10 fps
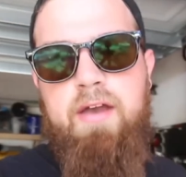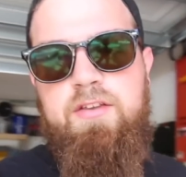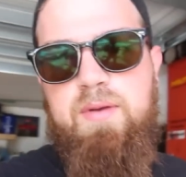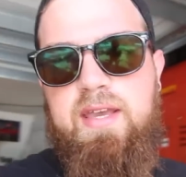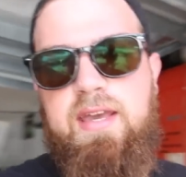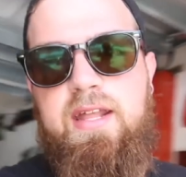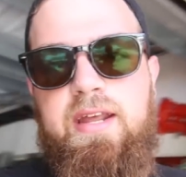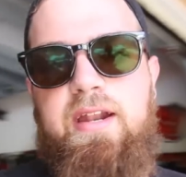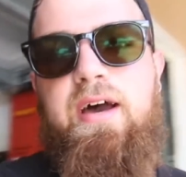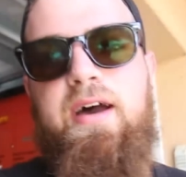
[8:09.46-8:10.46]
so we can get
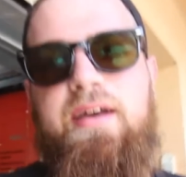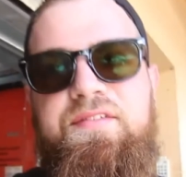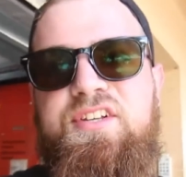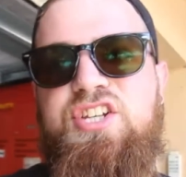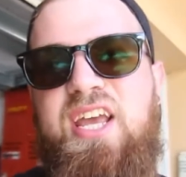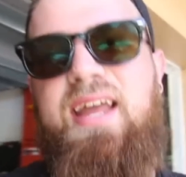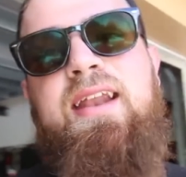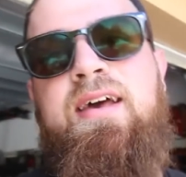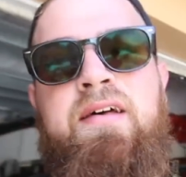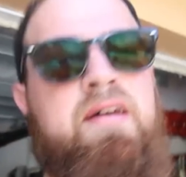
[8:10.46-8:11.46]
it in the
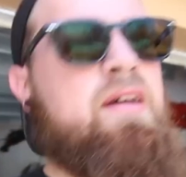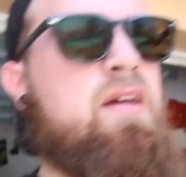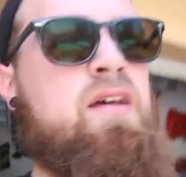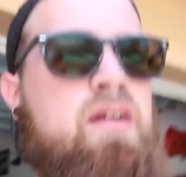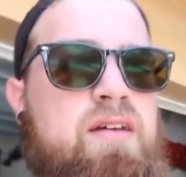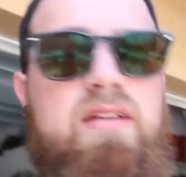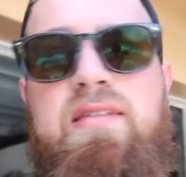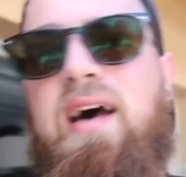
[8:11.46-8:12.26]
shade. It's